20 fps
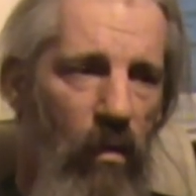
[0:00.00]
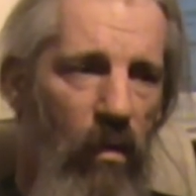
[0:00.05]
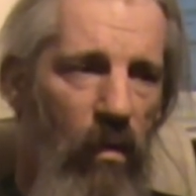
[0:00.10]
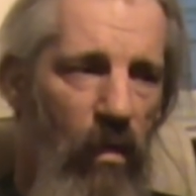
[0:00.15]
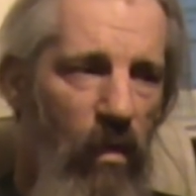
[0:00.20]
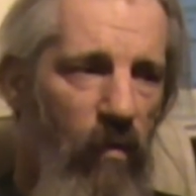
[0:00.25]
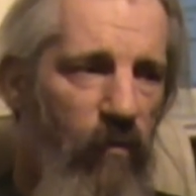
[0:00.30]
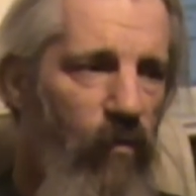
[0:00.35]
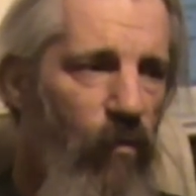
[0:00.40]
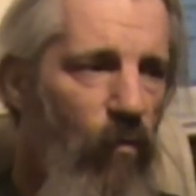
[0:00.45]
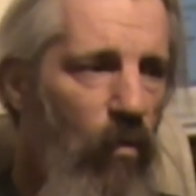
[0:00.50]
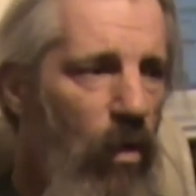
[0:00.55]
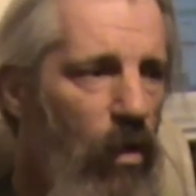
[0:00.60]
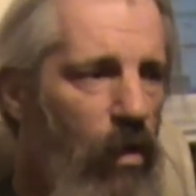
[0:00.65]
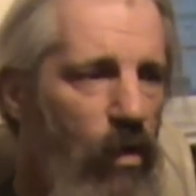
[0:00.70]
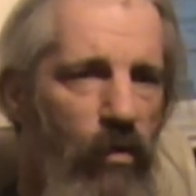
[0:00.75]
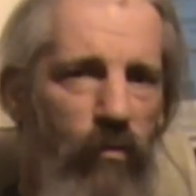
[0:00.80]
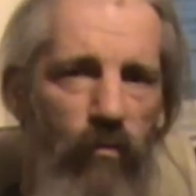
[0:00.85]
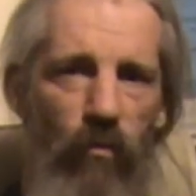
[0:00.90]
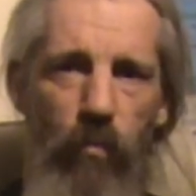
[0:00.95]
If you are going
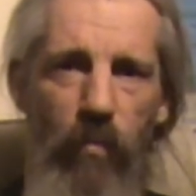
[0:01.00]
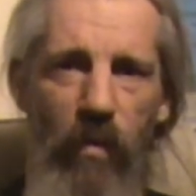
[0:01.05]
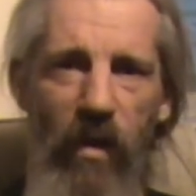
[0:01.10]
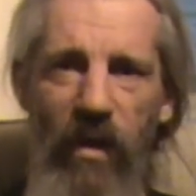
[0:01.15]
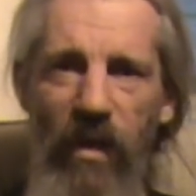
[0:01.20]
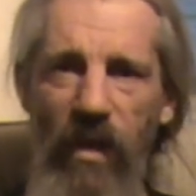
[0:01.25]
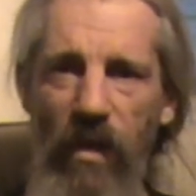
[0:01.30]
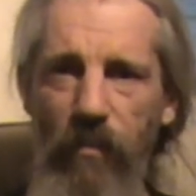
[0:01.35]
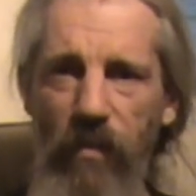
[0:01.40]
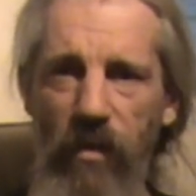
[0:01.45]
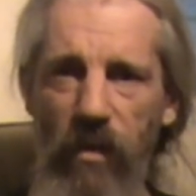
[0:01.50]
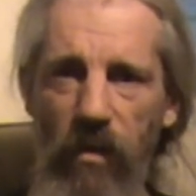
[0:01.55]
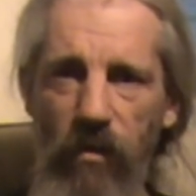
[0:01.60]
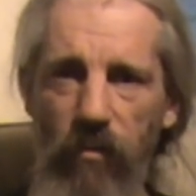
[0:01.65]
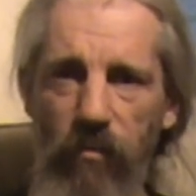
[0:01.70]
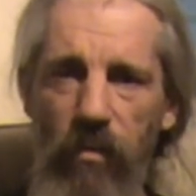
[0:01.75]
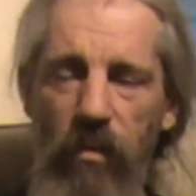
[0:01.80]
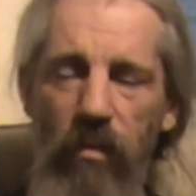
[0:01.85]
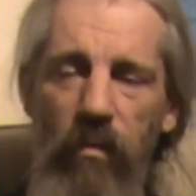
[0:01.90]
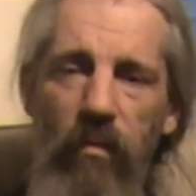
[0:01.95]
to drop out, let me know,
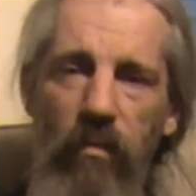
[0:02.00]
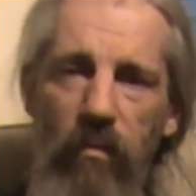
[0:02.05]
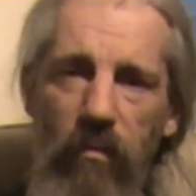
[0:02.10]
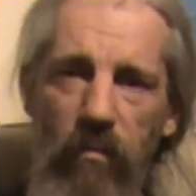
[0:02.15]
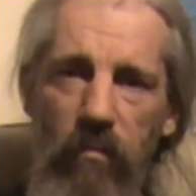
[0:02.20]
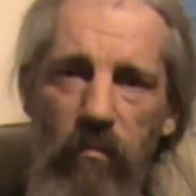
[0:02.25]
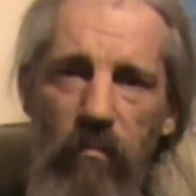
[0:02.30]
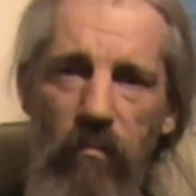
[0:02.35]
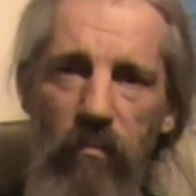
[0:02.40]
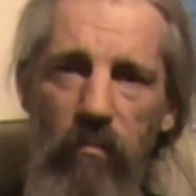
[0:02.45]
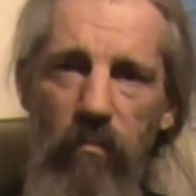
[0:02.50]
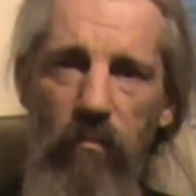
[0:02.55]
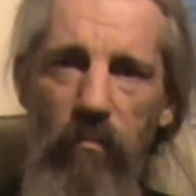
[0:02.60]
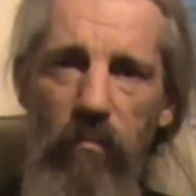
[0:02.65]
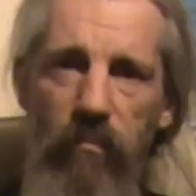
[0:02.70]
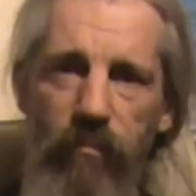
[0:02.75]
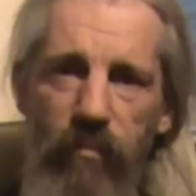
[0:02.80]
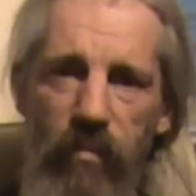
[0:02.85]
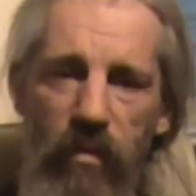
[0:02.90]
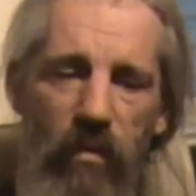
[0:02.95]

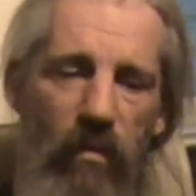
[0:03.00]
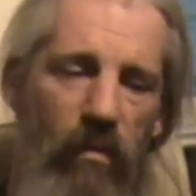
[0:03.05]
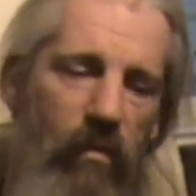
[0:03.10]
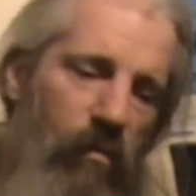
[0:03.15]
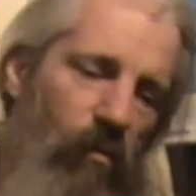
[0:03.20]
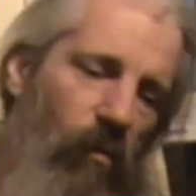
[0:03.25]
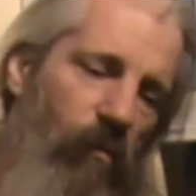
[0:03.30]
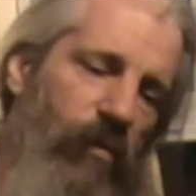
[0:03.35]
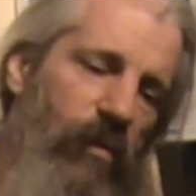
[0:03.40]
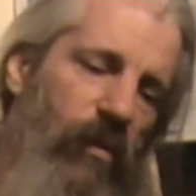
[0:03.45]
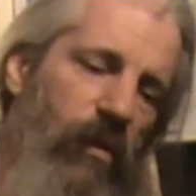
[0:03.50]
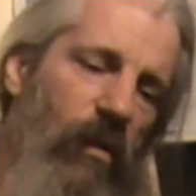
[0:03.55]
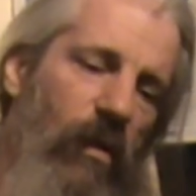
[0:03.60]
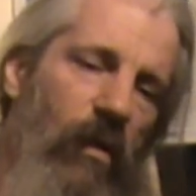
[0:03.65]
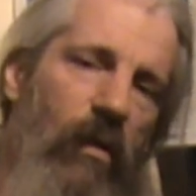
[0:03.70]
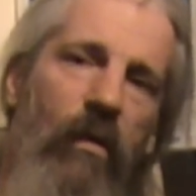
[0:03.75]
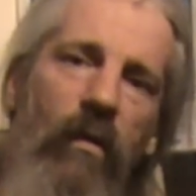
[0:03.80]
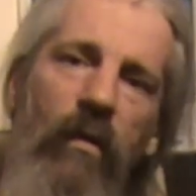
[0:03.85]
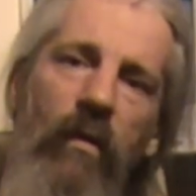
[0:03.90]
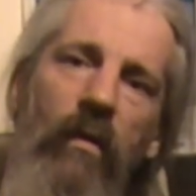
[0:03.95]
because
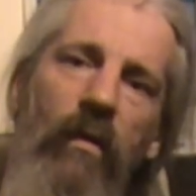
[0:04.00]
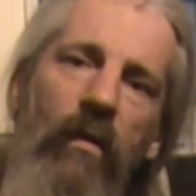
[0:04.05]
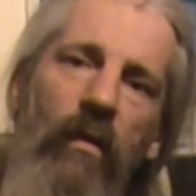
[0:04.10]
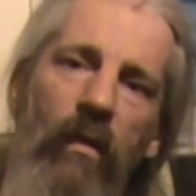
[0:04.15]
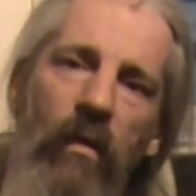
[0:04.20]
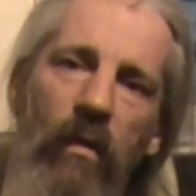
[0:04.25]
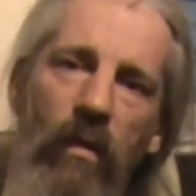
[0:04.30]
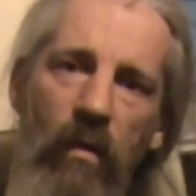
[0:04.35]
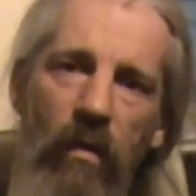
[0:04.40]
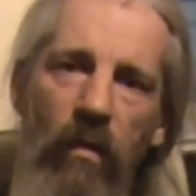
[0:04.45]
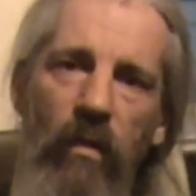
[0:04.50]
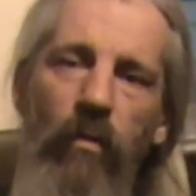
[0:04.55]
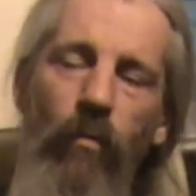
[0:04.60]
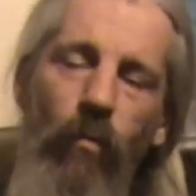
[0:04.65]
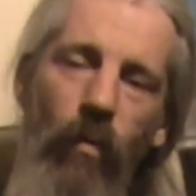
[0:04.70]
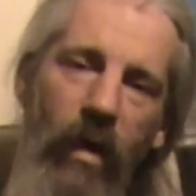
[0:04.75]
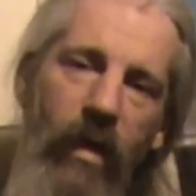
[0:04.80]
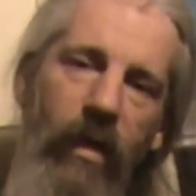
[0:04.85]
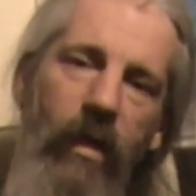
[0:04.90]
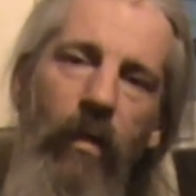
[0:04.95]
obviously the
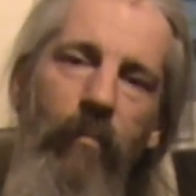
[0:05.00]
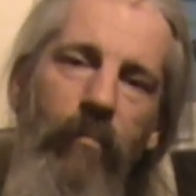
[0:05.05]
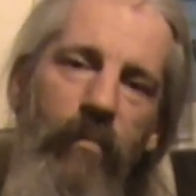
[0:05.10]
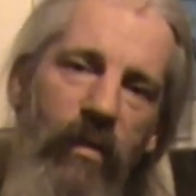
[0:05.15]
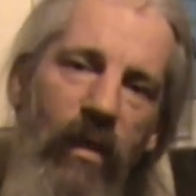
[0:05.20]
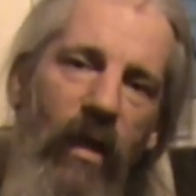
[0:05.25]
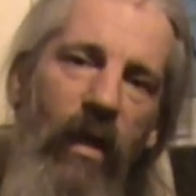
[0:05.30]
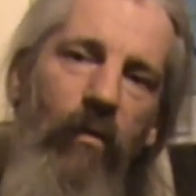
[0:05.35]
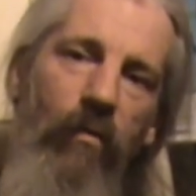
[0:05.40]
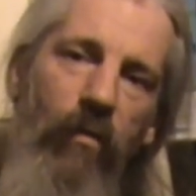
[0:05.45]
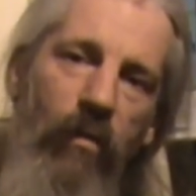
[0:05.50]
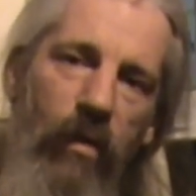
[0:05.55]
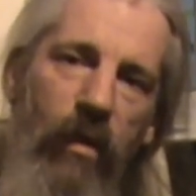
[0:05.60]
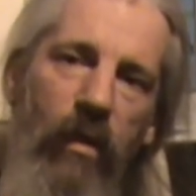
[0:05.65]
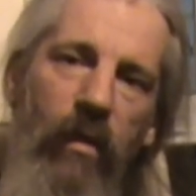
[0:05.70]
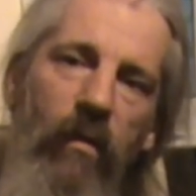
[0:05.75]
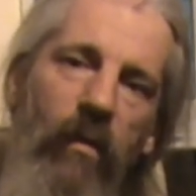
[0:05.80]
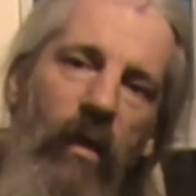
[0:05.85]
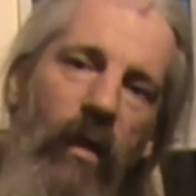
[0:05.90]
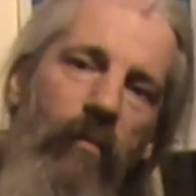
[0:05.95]
weight comes down, I
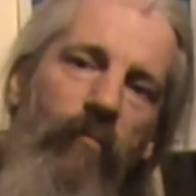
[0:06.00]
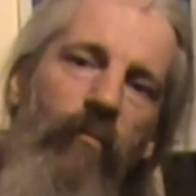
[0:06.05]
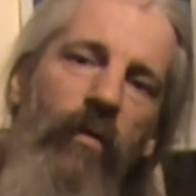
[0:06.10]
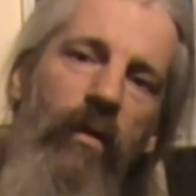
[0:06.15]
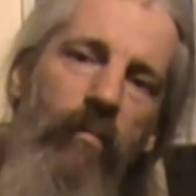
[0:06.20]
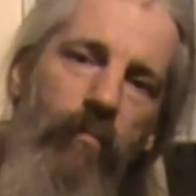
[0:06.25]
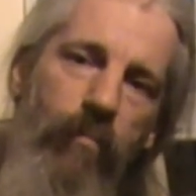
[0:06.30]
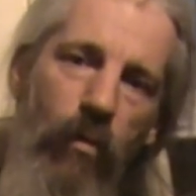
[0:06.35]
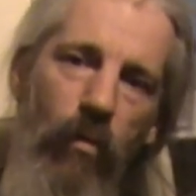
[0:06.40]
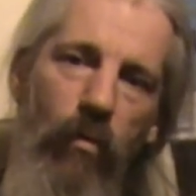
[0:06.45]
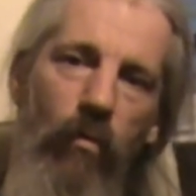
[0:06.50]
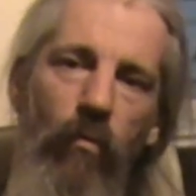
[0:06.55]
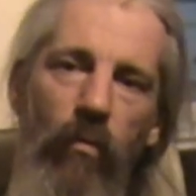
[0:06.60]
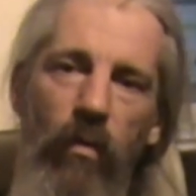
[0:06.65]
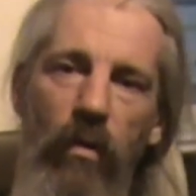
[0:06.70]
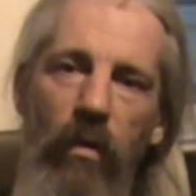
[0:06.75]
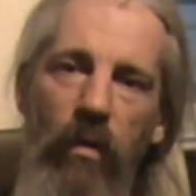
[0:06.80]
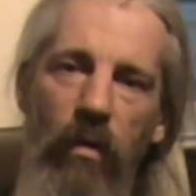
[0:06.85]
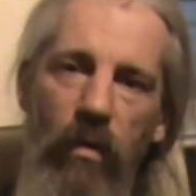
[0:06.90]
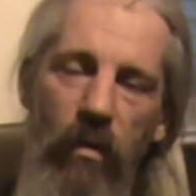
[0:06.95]
can then rebook all the